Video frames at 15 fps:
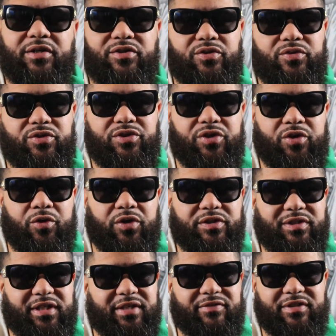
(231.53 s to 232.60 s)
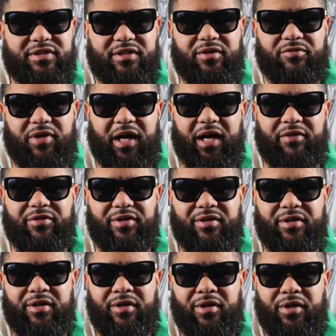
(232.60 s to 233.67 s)
to Shakur Stevenson arriving
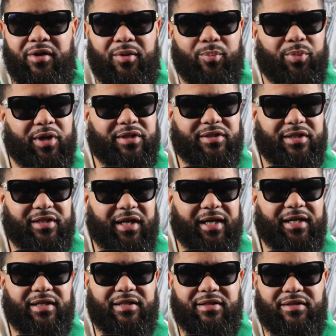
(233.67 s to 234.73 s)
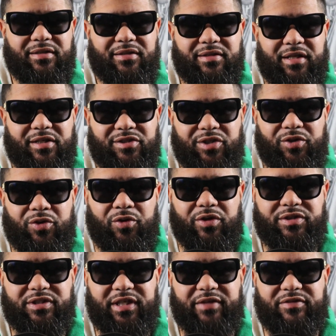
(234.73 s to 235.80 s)
but the night that Shakur
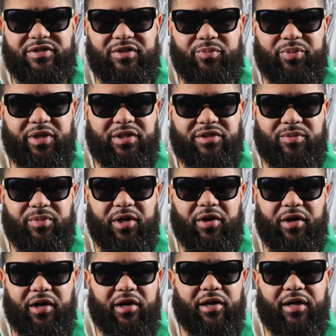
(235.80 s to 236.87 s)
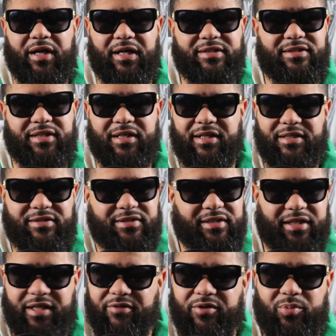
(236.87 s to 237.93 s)
Stevenson beat Jamel Herring, I said, listen,
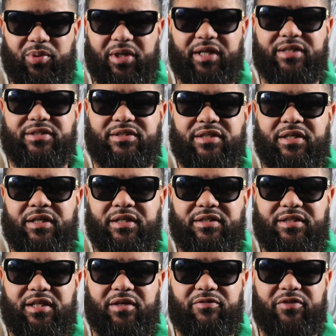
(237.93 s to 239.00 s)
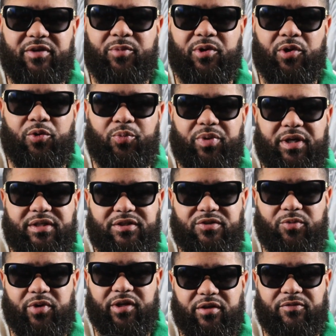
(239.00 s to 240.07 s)
he replaced Teofimo Lopez as
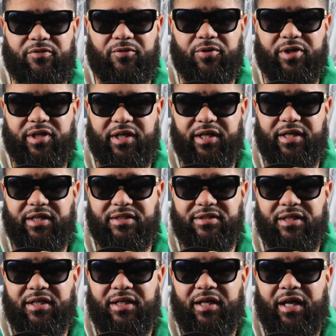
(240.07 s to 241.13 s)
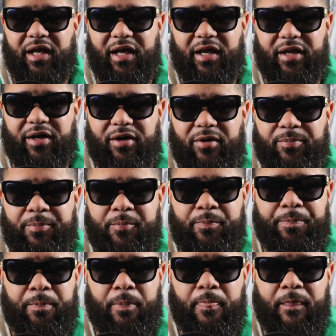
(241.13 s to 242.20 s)
one four kings. And um,
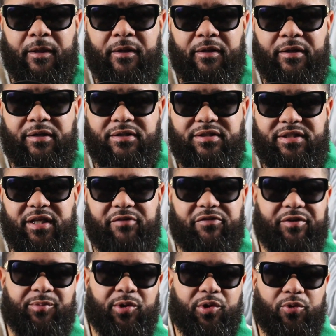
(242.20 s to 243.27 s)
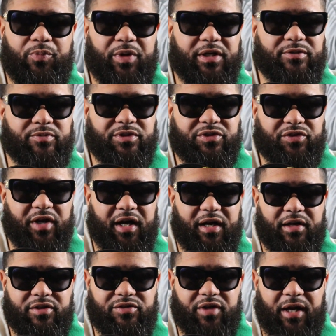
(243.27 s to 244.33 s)
Lopez was
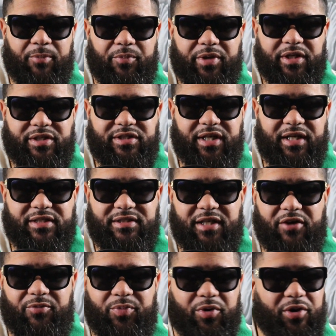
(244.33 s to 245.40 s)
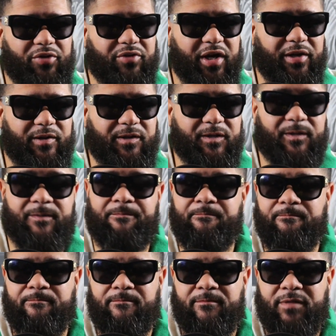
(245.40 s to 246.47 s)
dropped dropped with a check southpaw right hook.
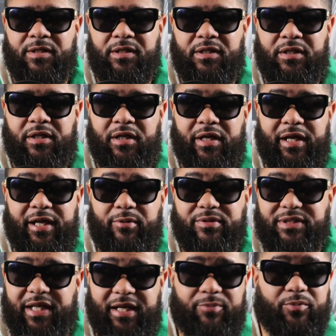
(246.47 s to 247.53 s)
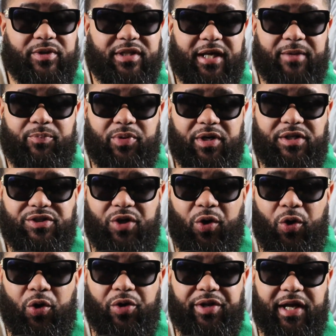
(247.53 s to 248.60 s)
He was hit with that punch
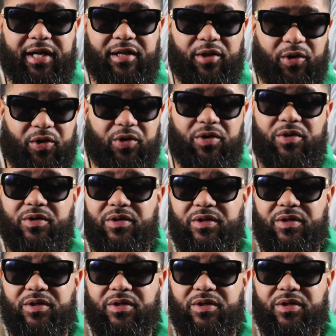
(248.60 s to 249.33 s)
all night long.